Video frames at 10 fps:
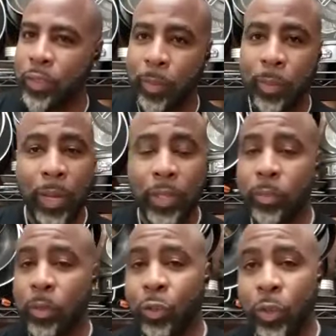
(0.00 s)
Some people like to
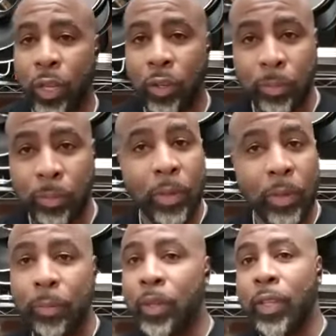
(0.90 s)
be creative. Some people
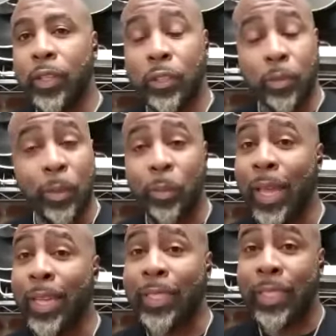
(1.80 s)
like being in the kitchen. Some people
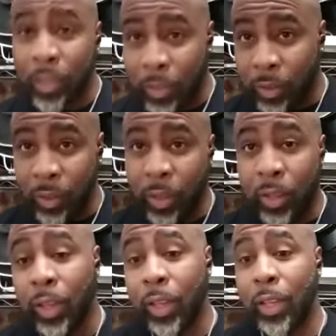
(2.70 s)
like to eat.
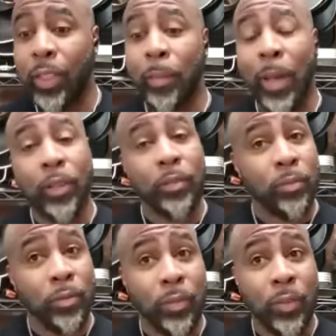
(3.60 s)
And they might
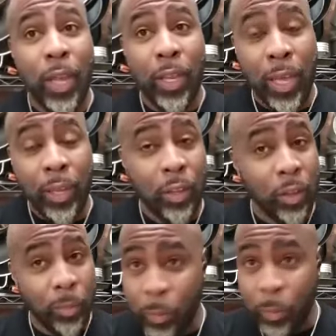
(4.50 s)
not like other
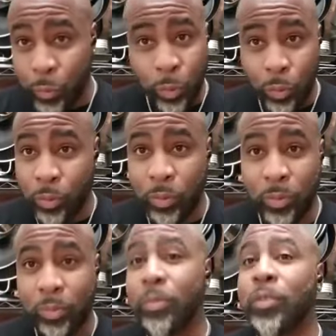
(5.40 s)
people's food.
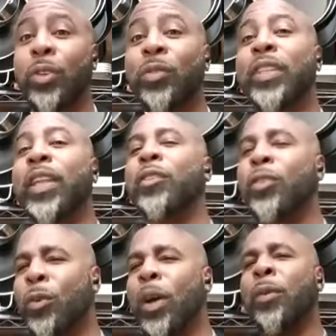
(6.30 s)
So they're like, I
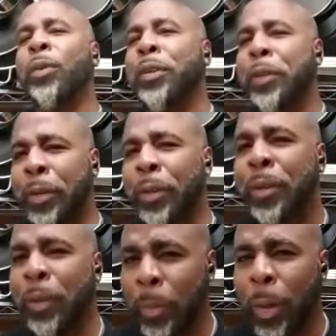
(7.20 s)
want to
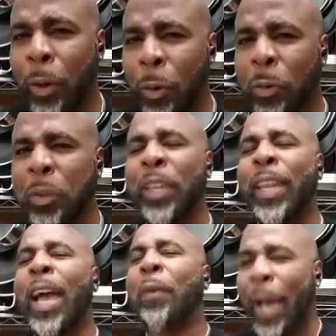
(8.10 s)
cook on my own, cook it
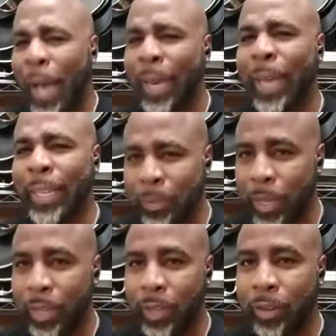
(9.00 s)
how I like to
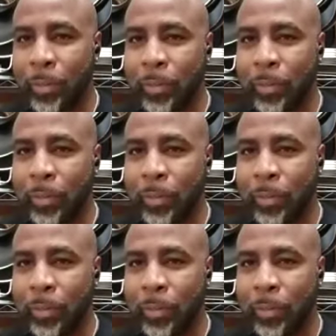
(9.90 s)
make it.